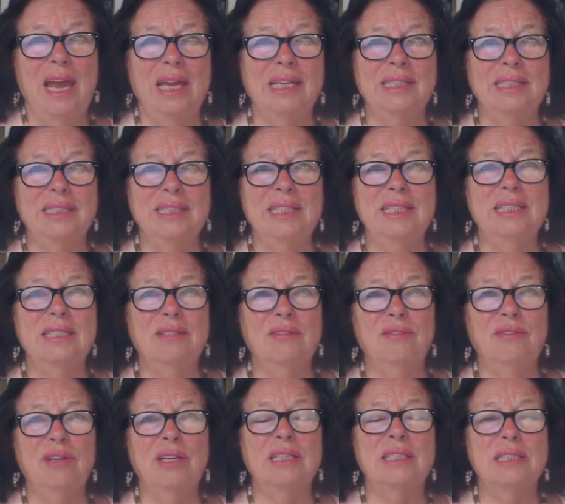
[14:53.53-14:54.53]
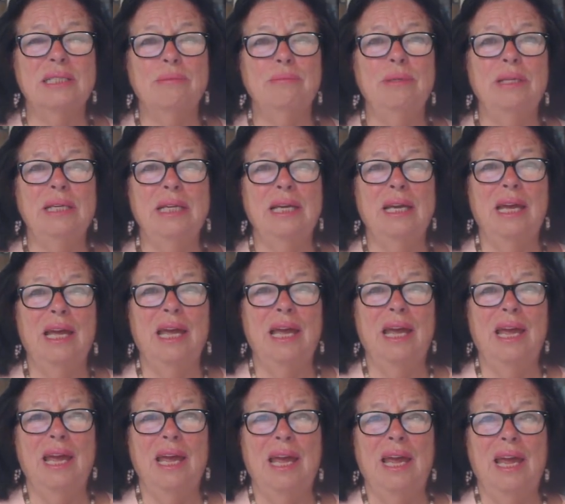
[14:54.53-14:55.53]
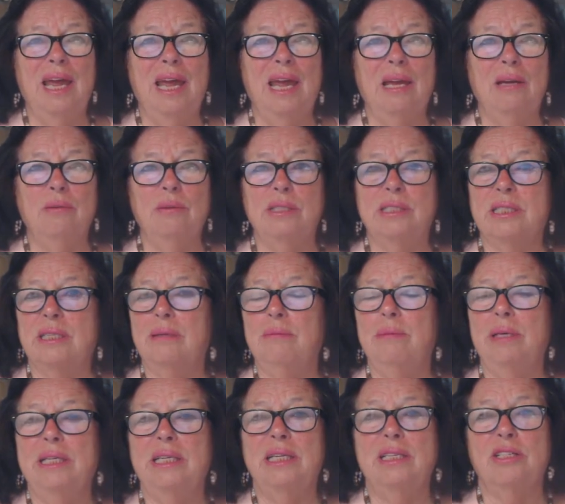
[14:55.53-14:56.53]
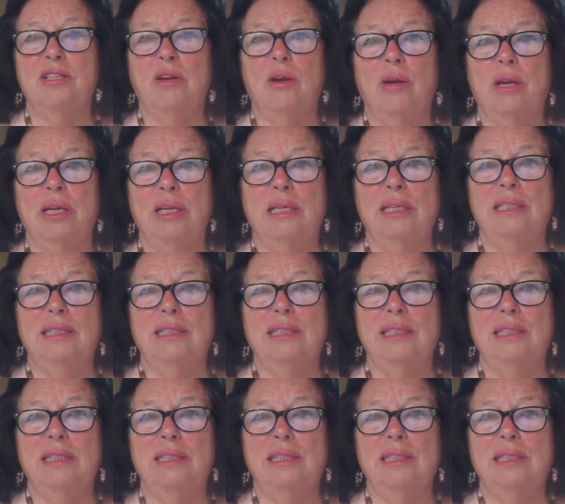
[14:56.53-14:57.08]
And this fills me with tremendous joy.